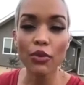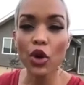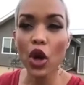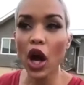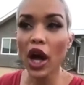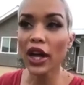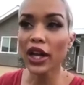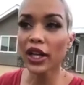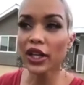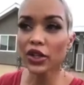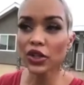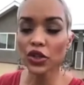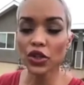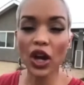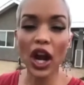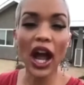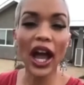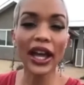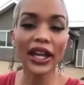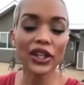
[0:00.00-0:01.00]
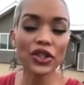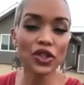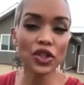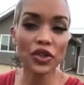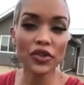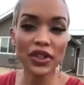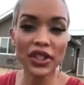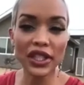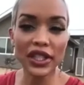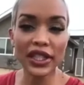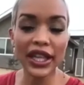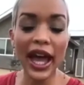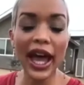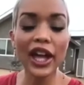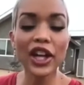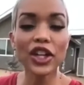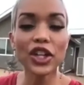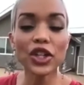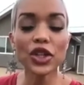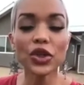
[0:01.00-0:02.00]
products or high-end services?
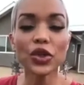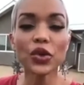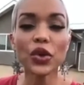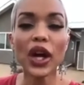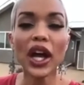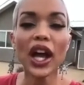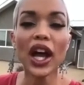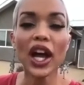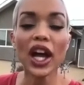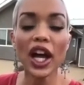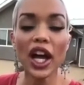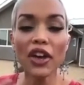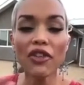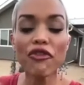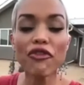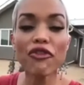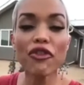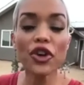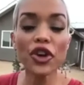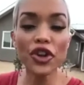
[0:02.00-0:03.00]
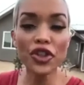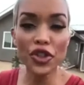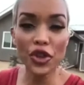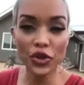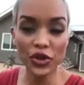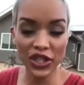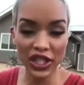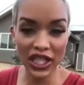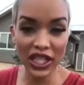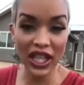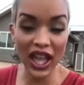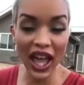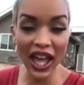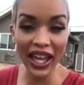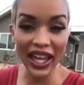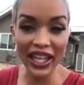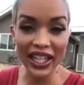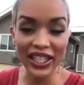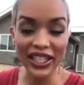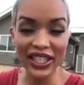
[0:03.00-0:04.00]
How do you convert those
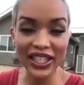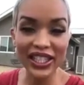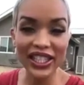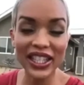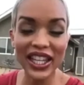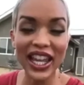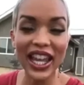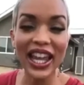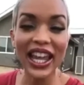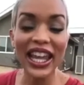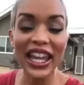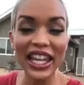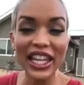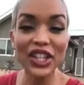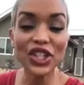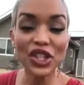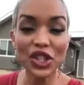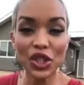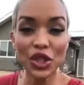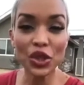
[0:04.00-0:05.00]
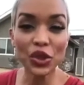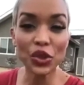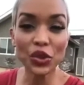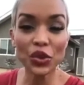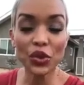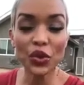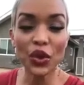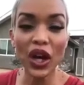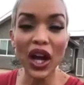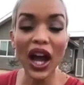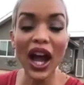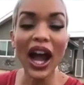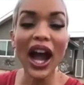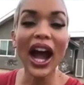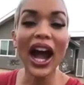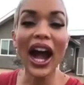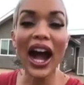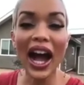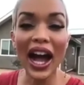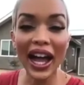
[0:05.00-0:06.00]
clients into
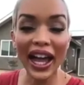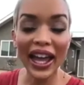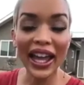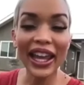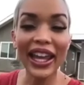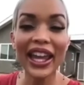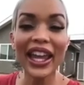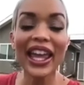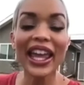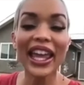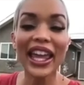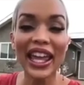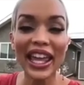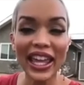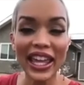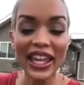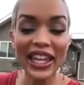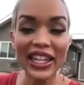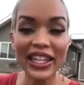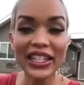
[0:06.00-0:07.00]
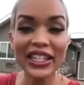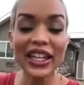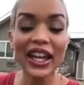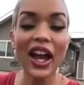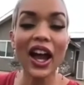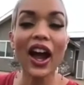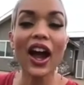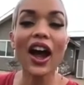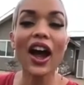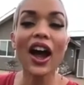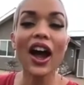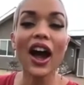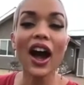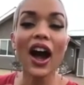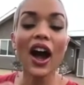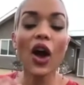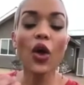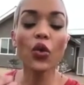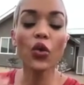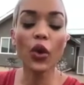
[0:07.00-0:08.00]
high-end
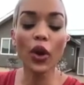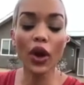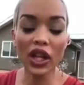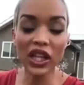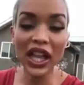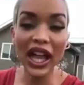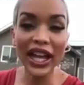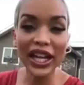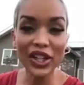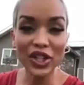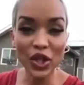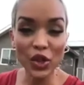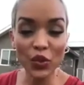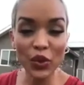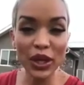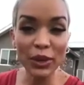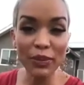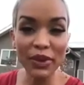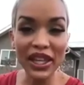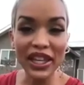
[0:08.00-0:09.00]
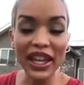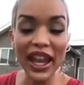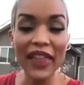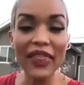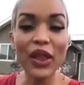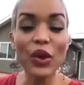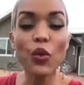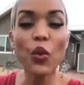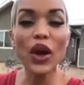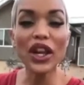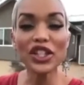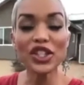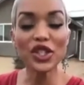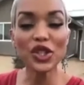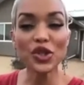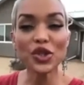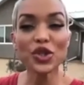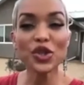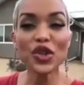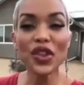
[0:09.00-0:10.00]
clients on repeat? And then
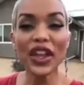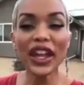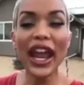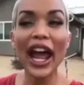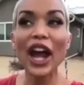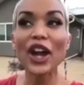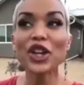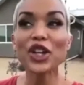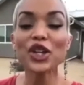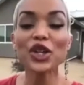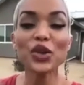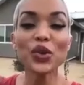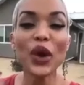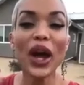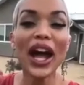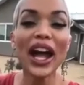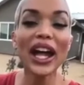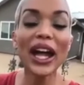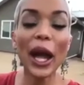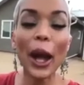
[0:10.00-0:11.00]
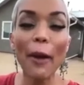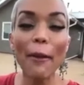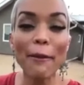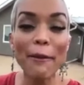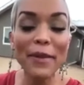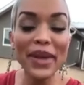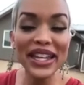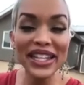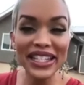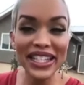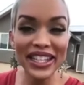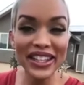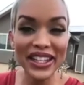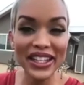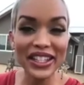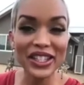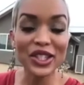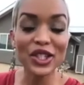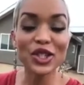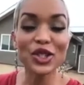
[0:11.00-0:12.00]
once you do that, how do you commit to
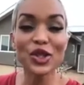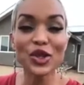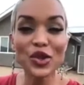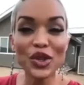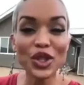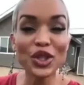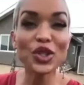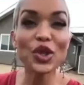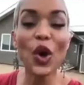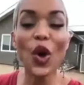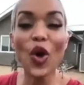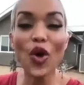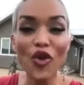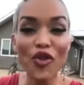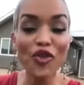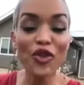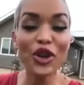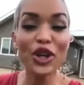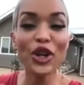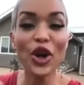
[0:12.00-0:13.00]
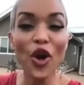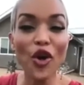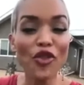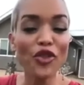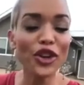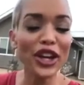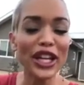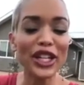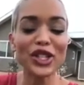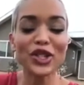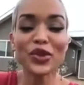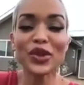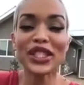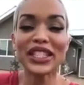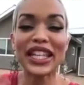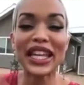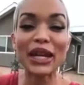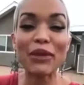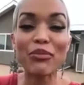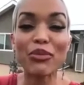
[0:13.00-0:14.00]
this, to do this over and over again? So
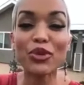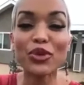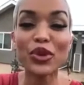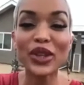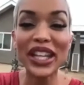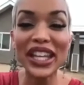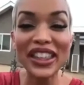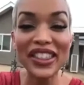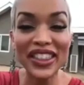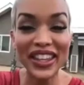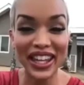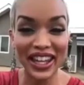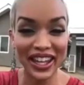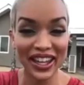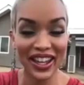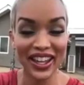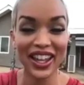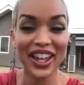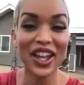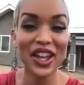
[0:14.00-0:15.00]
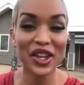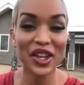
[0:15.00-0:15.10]
it's like breathing,